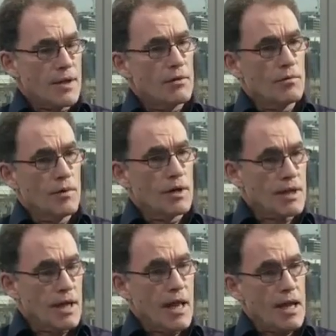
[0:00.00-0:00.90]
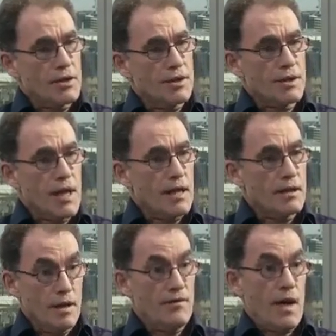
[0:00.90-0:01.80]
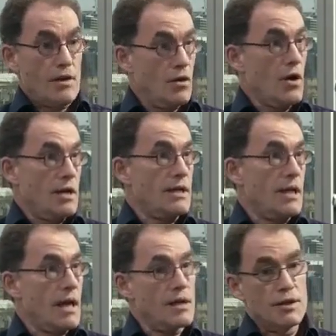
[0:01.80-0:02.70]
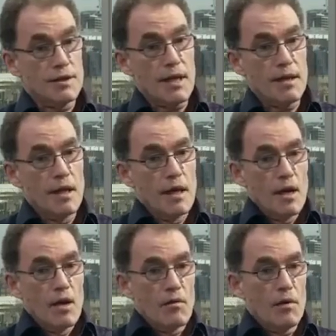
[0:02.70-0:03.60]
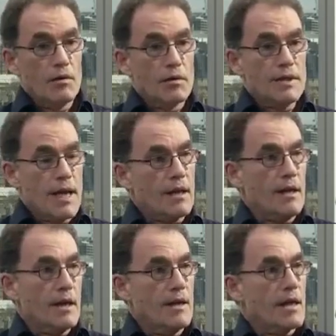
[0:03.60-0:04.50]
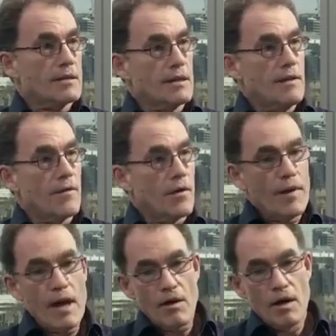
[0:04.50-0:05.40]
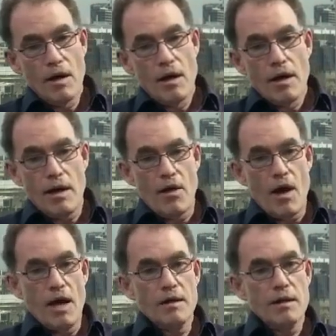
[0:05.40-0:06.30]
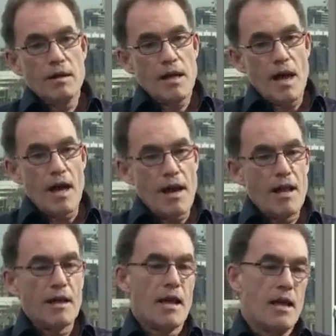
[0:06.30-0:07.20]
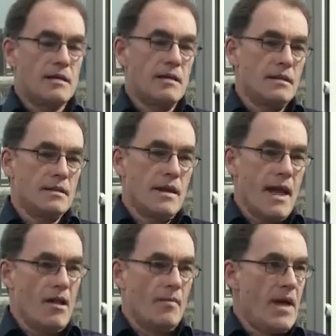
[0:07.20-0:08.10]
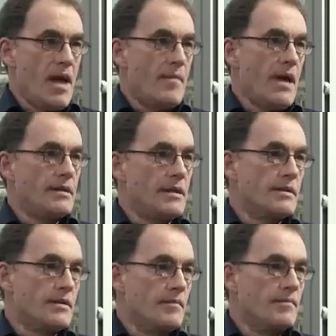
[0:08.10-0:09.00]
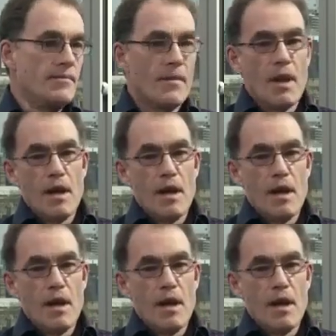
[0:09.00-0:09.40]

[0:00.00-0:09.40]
so will you take cash instead? In fact, you're going to take cash instead. Well, technically that's a default. Now, you know, under the unallocated LBMA system,